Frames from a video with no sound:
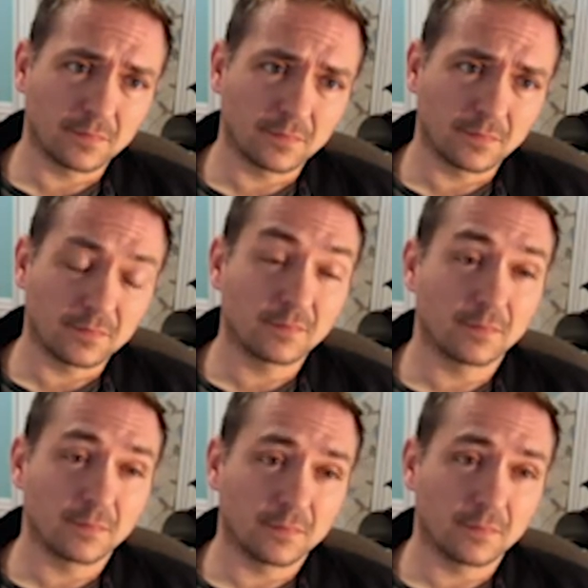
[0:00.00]

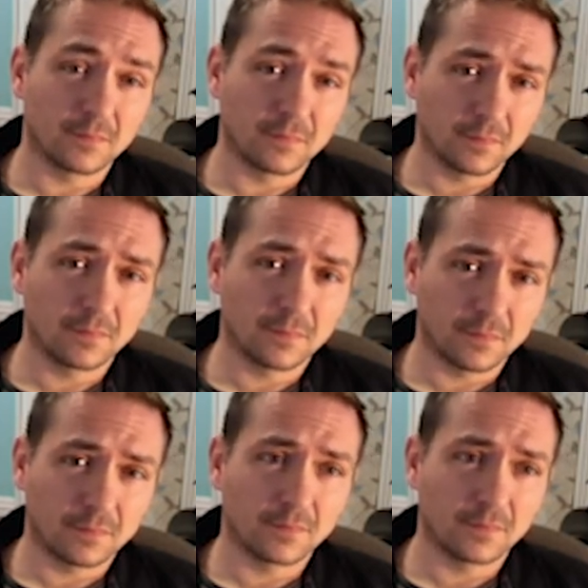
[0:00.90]

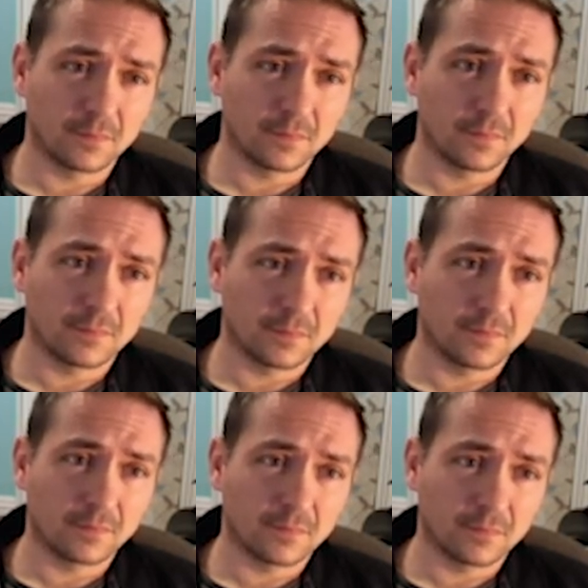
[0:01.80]

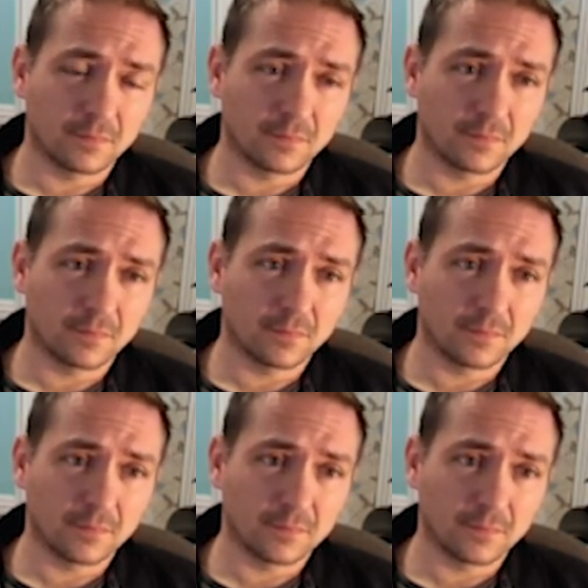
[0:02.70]

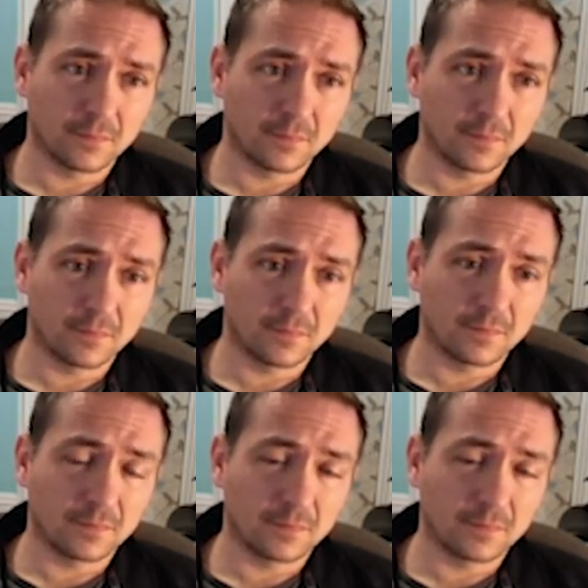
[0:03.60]
No words are spoken by the person on screen.